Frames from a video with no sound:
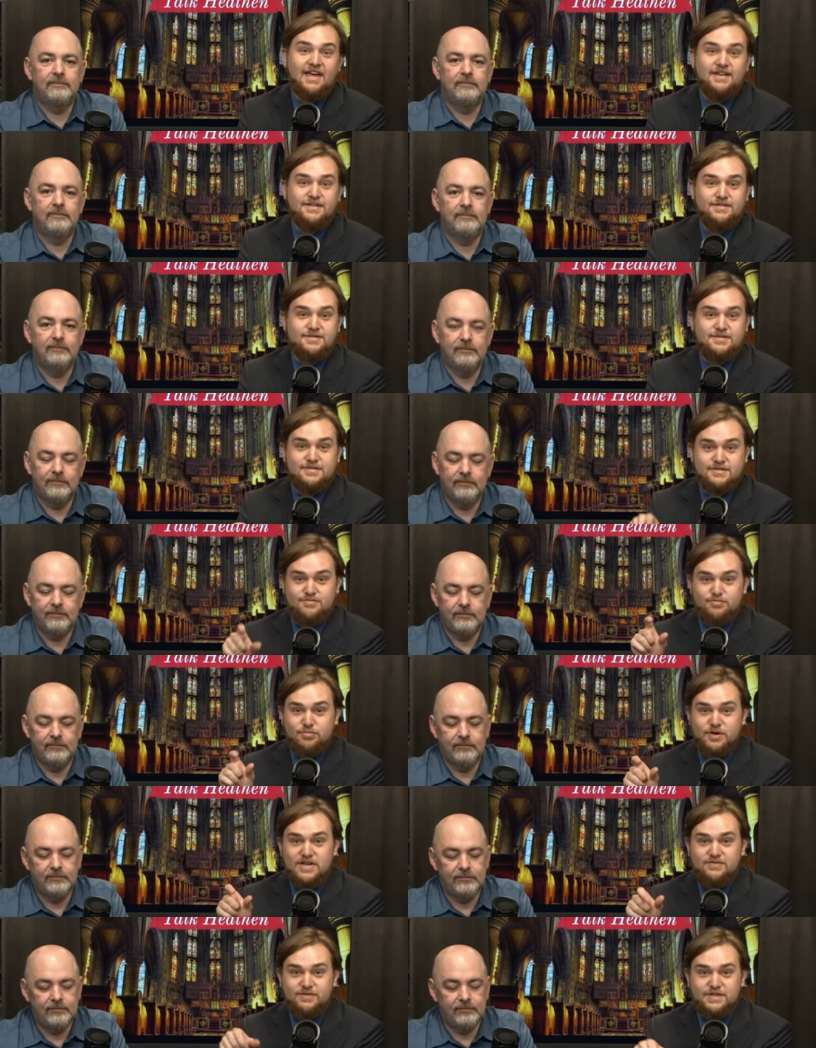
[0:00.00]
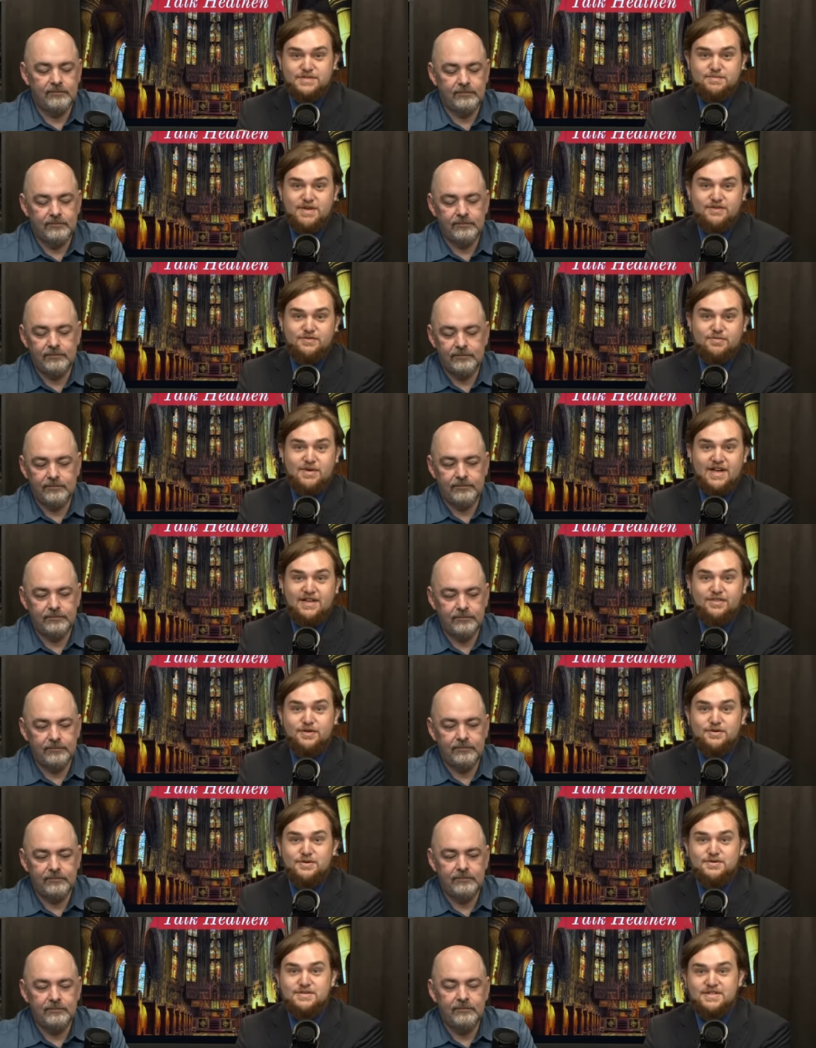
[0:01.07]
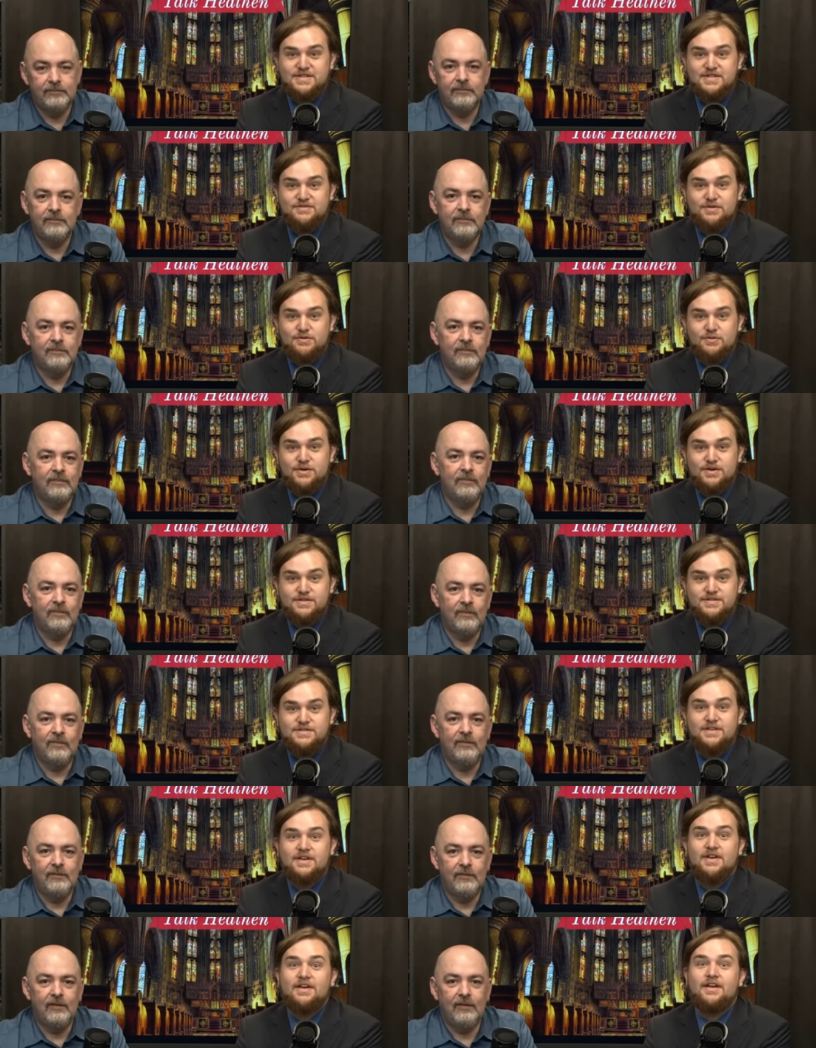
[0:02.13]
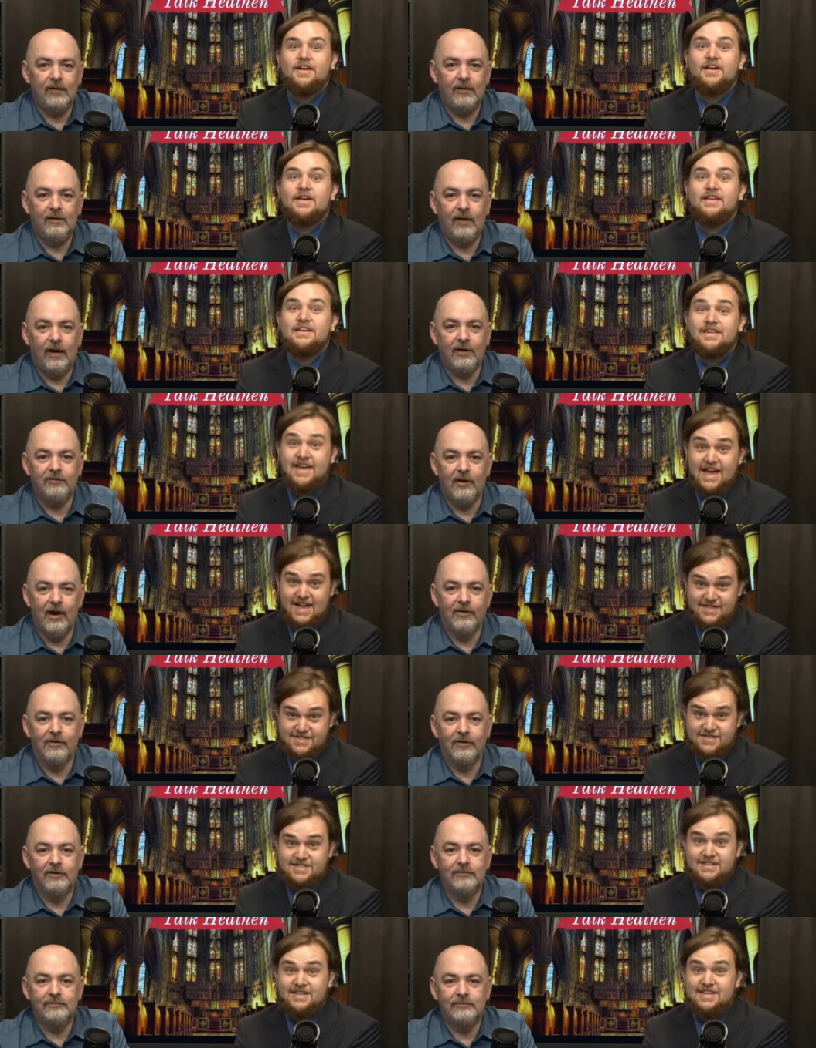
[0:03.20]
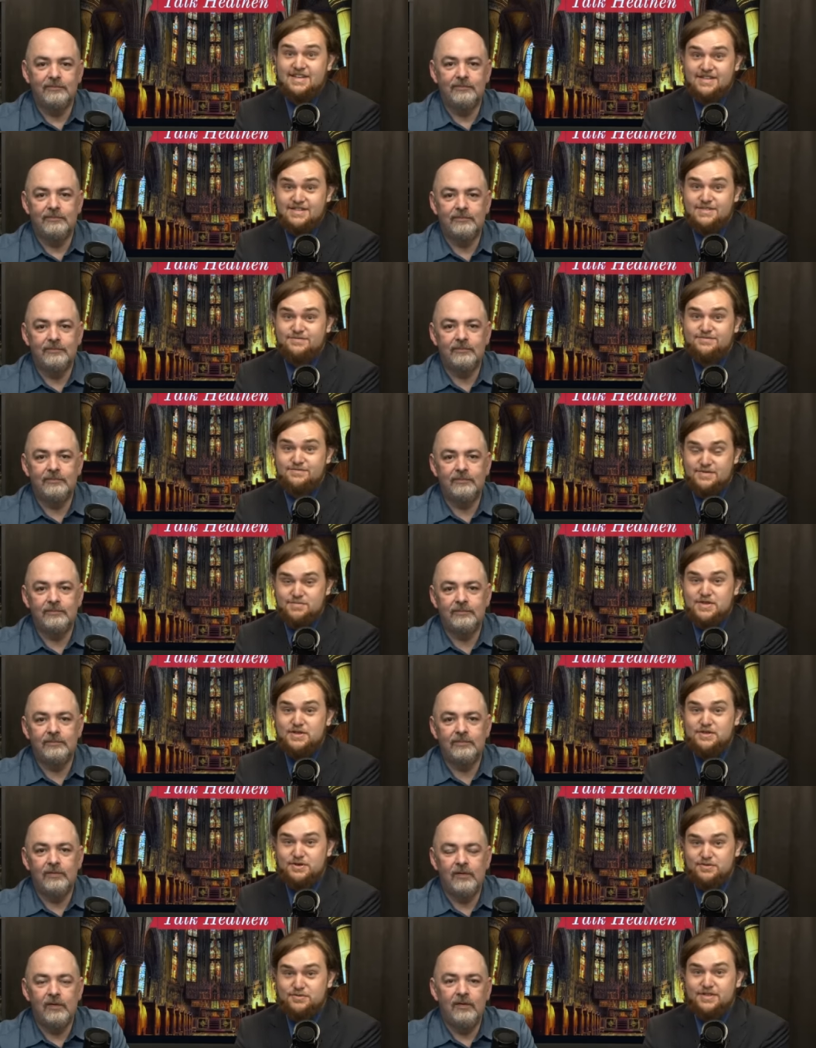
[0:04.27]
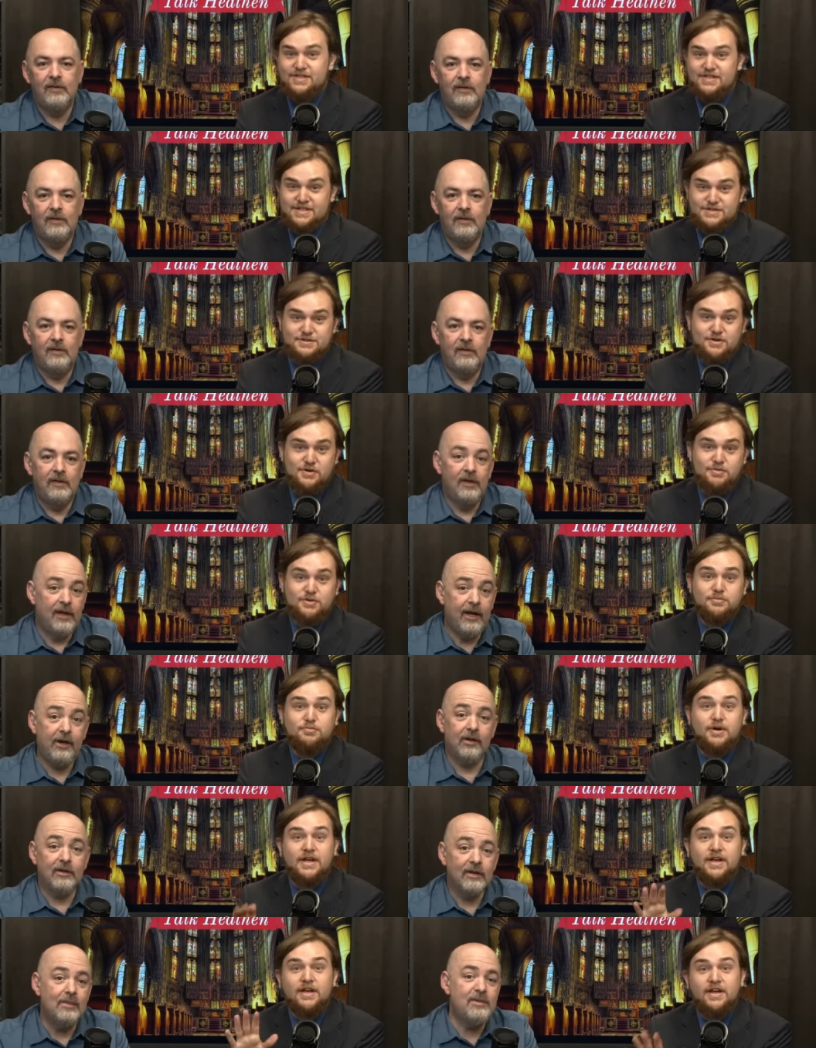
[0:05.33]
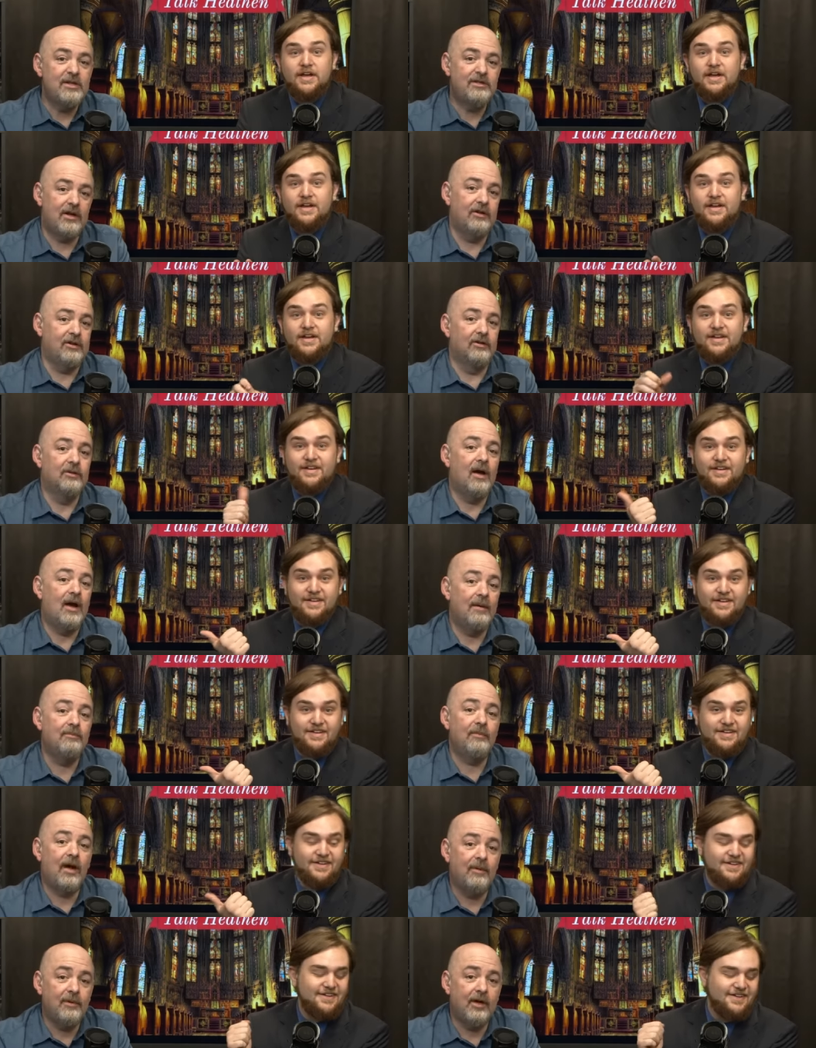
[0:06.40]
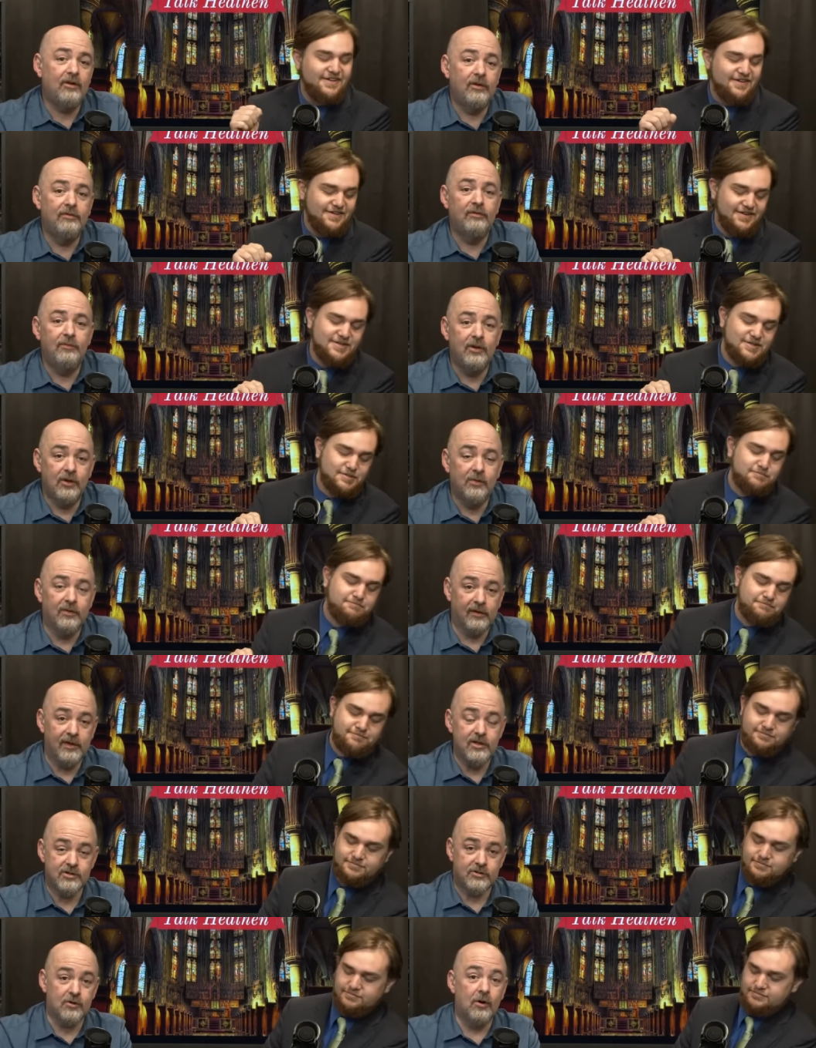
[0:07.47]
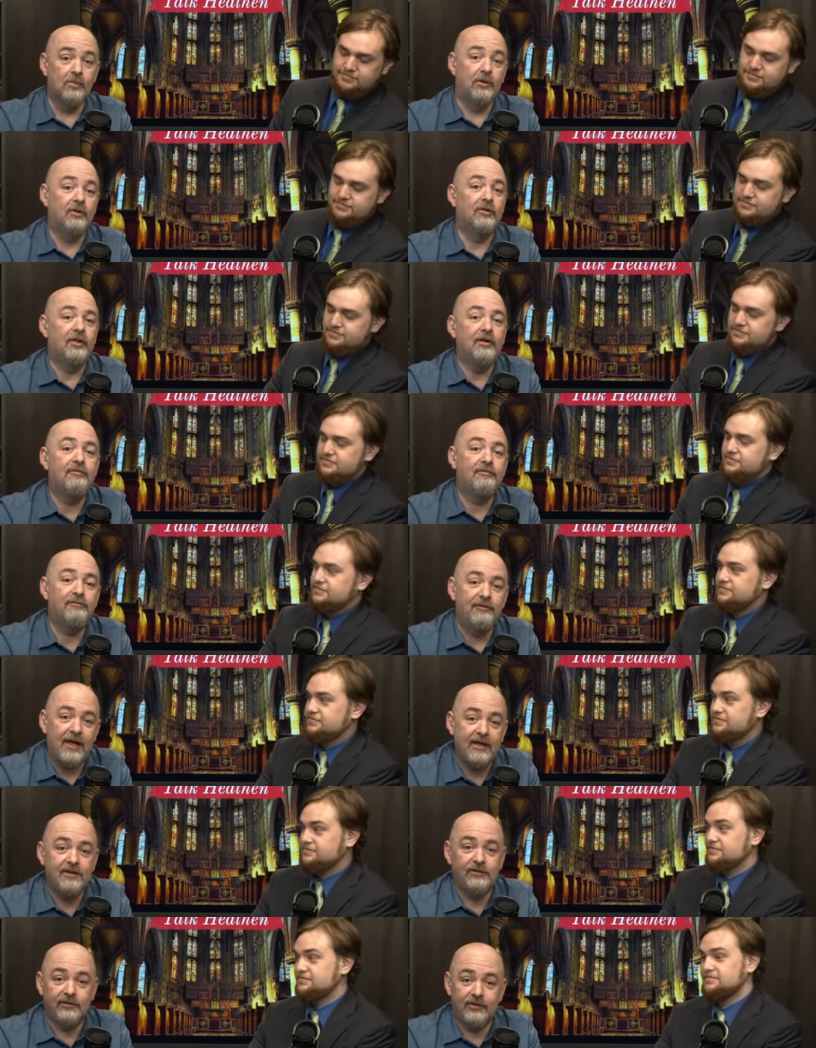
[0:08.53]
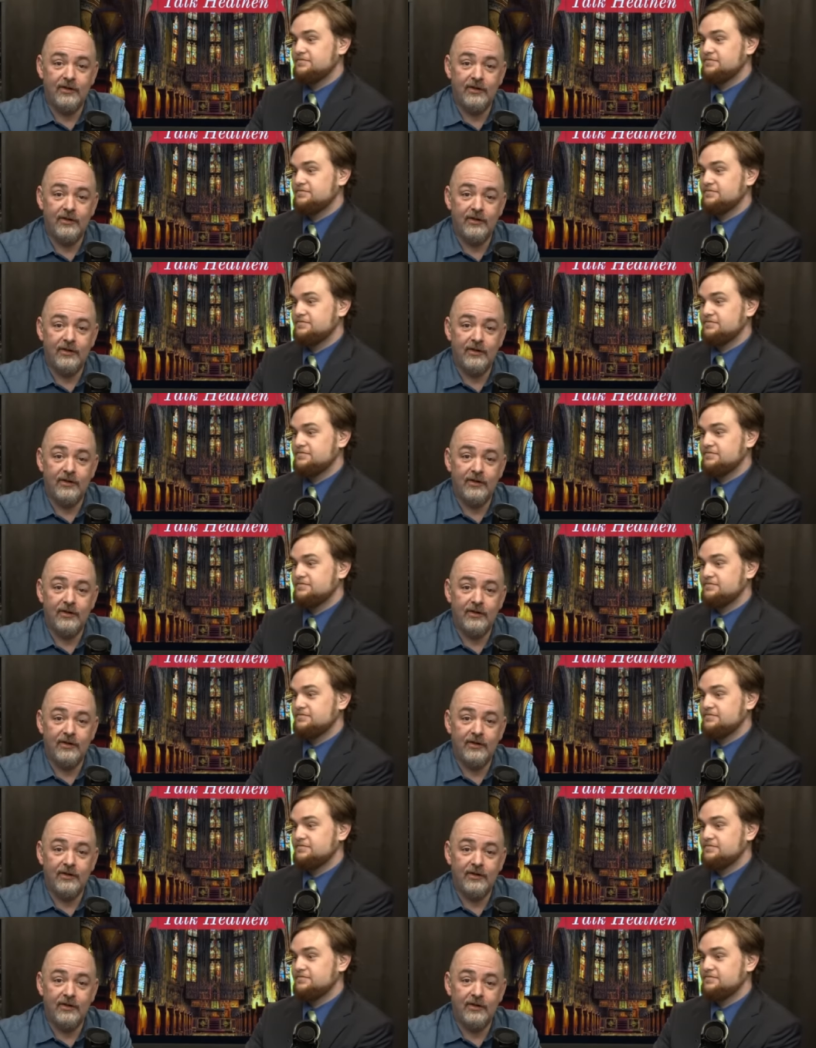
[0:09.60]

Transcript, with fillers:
Speaker 1: can briefly speak for Matt, though, using different words.
Speaker 2: I'd yes, rather. he's familiar with Lee Strobel. Here, but, let me tell you, I'm, I'm not only familiar with Lee Strobel, the fake